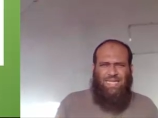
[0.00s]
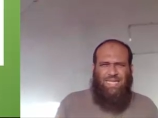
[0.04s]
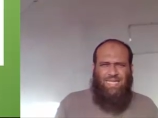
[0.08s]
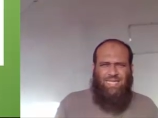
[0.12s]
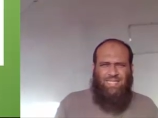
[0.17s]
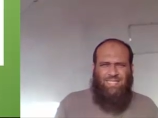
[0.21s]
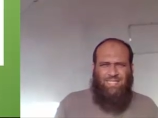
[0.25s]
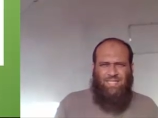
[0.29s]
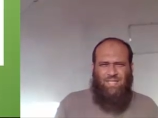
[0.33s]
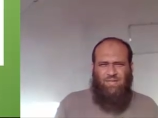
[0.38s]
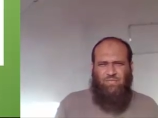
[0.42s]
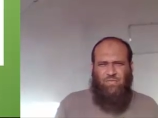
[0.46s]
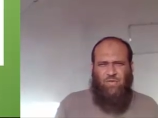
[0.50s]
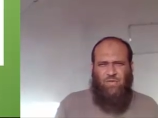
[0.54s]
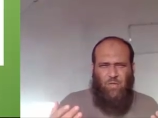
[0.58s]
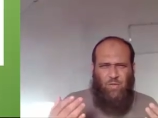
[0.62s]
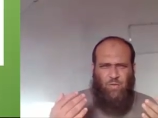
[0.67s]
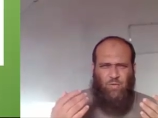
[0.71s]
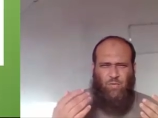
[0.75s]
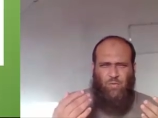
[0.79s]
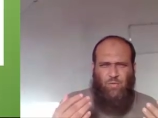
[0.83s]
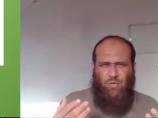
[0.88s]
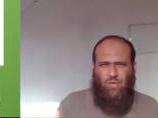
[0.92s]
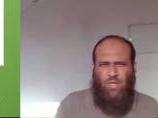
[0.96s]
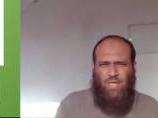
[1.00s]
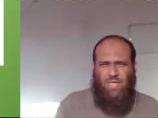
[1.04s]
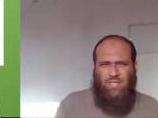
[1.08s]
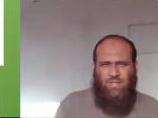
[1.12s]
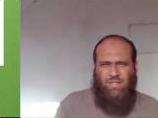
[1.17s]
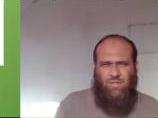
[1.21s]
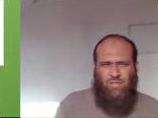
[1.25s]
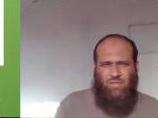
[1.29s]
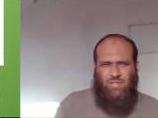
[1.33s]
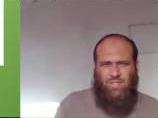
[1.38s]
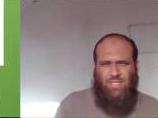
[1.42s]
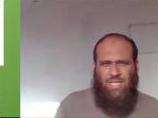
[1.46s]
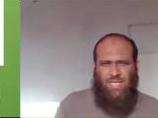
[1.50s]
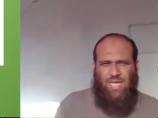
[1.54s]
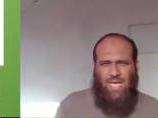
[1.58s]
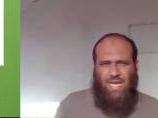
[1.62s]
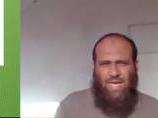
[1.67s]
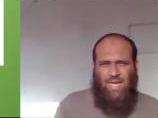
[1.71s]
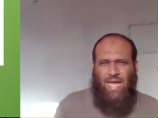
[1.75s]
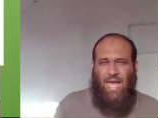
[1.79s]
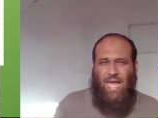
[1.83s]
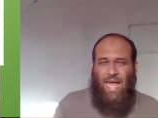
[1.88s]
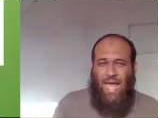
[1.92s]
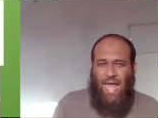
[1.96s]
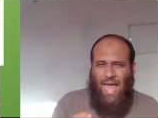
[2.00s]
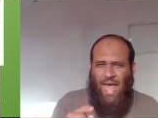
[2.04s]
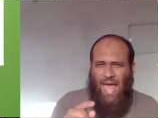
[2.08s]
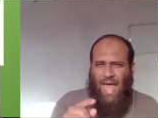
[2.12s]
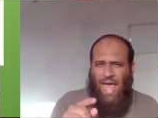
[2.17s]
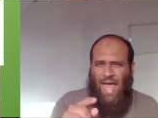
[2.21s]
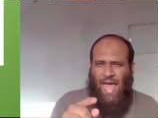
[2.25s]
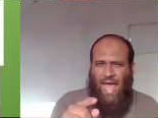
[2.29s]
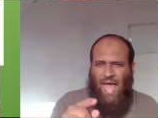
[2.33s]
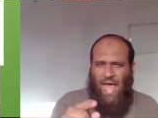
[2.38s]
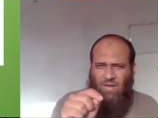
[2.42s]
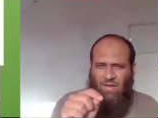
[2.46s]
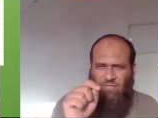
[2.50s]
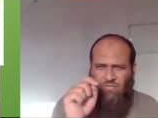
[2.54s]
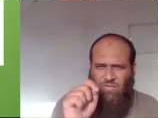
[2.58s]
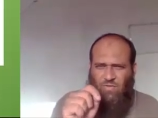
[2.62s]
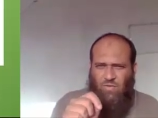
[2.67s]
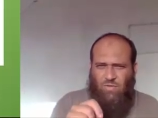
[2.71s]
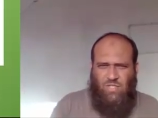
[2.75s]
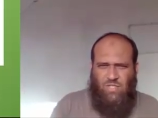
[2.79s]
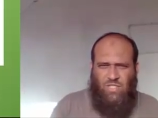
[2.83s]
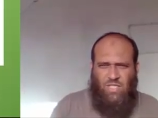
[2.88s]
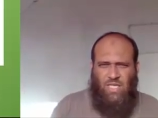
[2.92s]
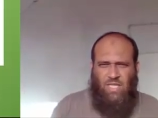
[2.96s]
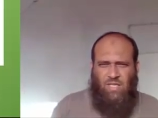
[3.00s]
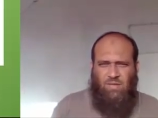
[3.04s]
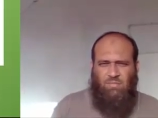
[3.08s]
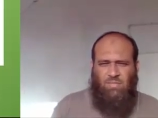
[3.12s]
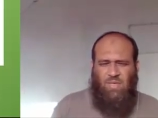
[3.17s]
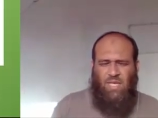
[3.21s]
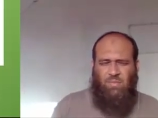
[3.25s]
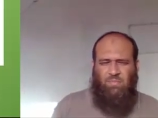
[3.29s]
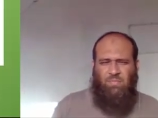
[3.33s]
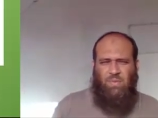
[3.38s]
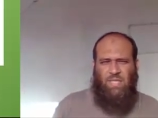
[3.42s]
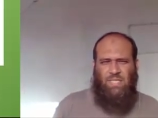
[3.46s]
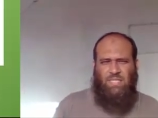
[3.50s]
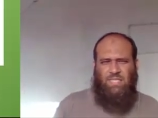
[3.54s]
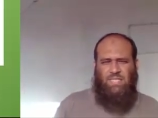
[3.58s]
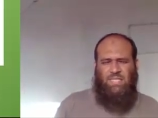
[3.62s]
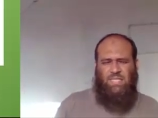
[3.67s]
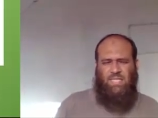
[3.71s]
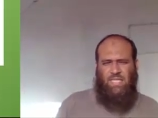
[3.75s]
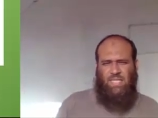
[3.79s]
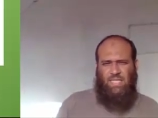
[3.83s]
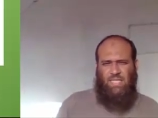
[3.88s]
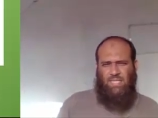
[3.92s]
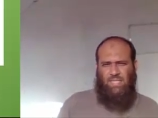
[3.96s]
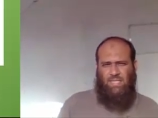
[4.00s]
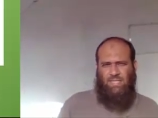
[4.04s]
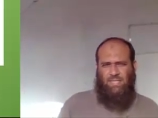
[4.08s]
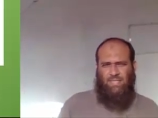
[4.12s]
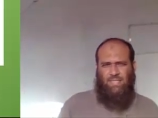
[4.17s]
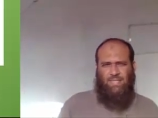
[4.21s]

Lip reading: easy for you to understand. Have you seen my pencil?